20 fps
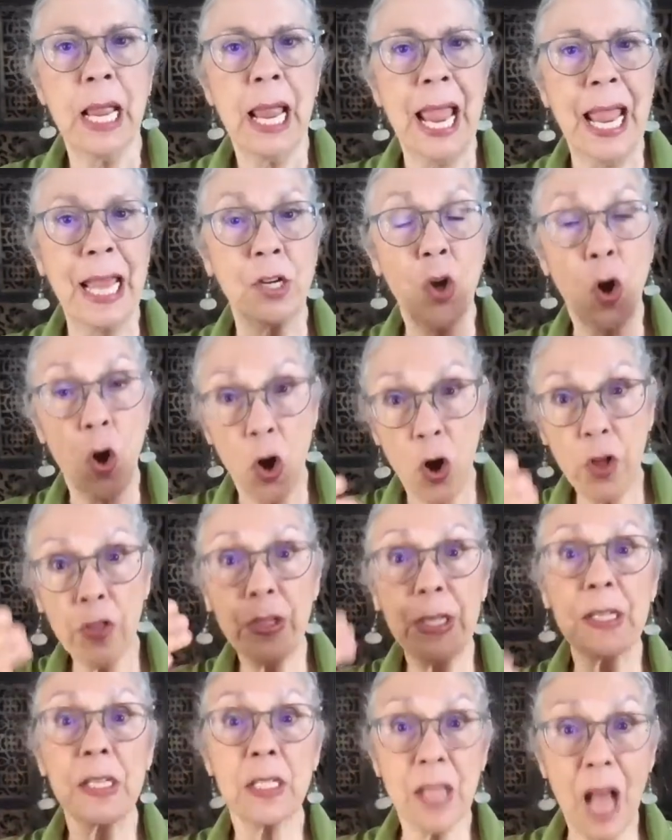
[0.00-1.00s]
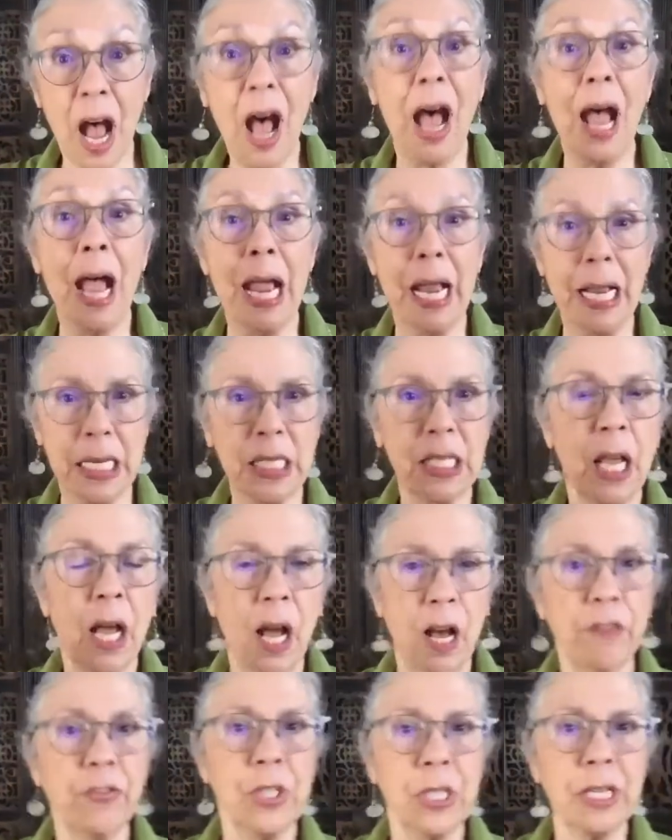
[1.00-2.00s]
and on the sides
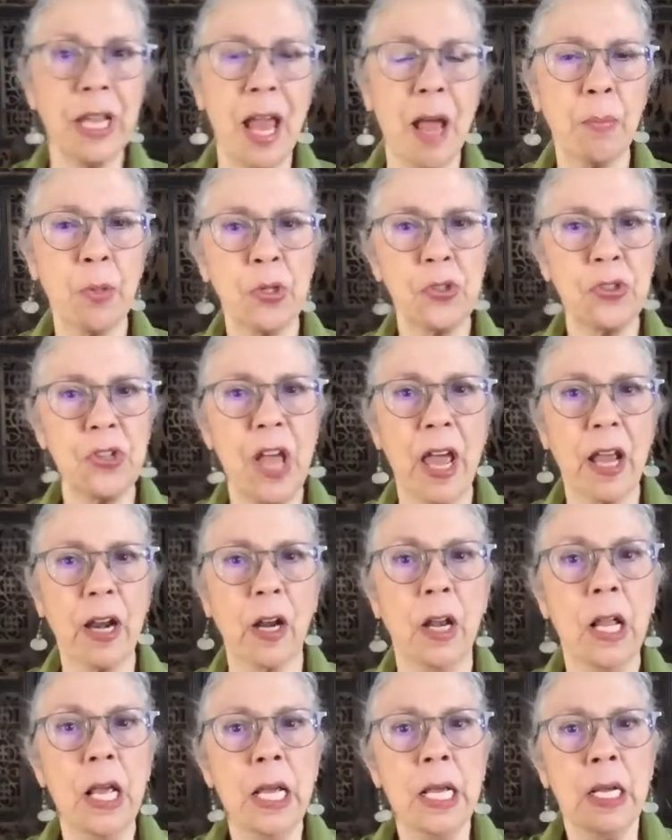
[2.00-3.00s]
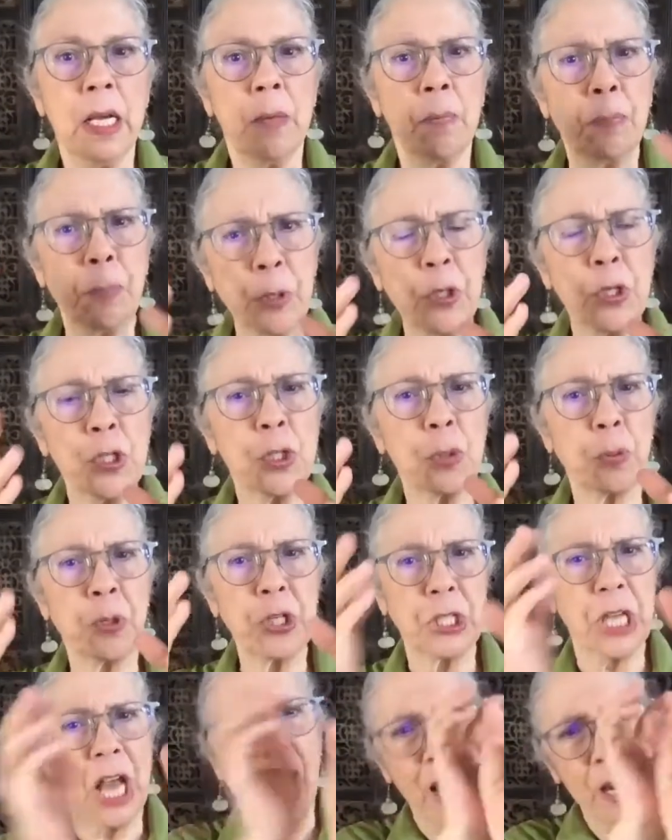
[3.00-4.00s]
of the camel saddle birds were
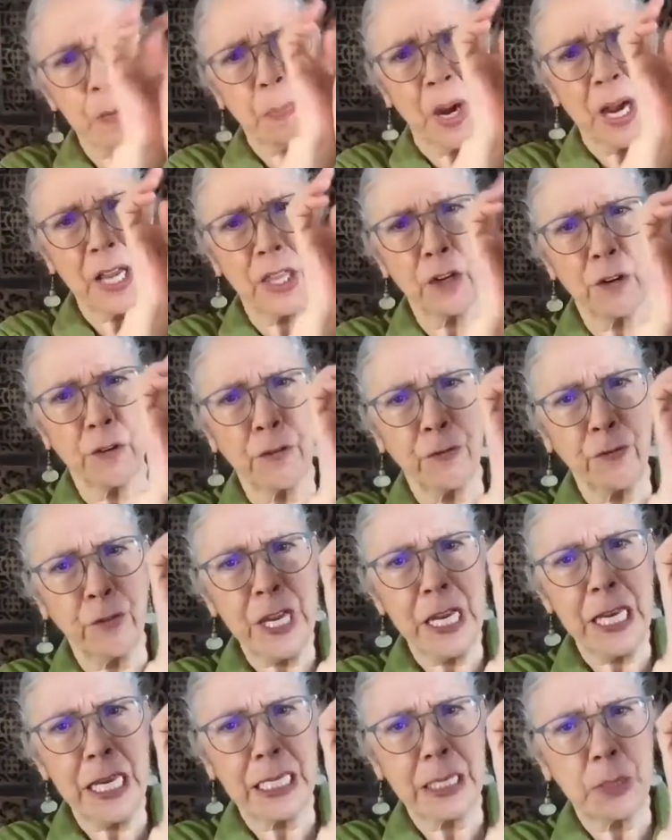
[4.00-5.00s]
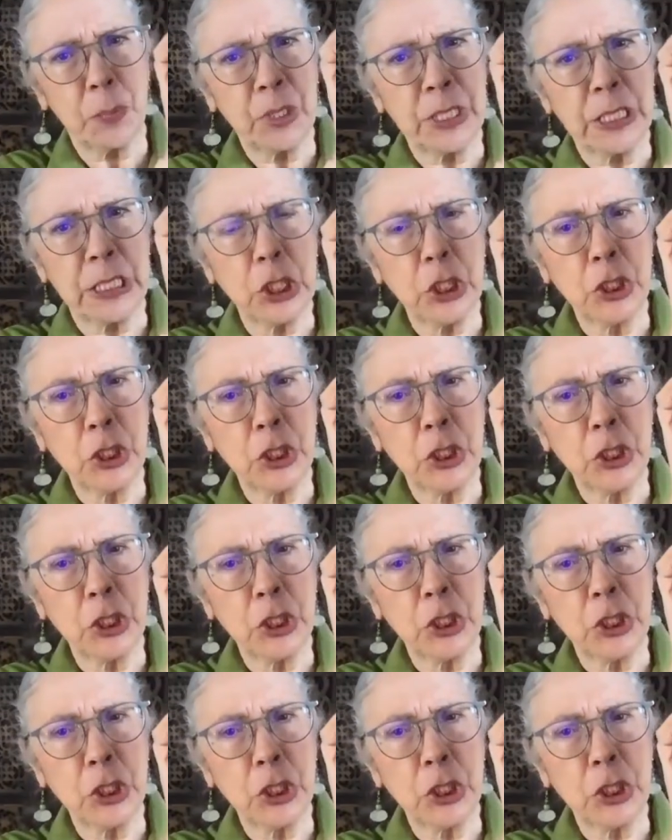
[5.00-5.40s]
tied by their feet with little